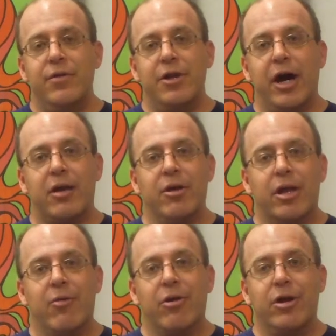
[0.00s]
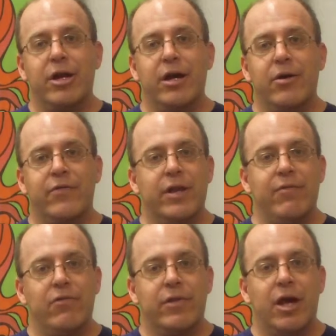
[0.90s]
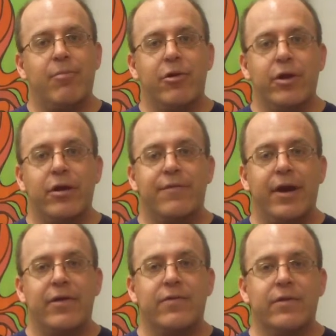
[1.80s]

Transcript: the document library now instead of using the upload interface.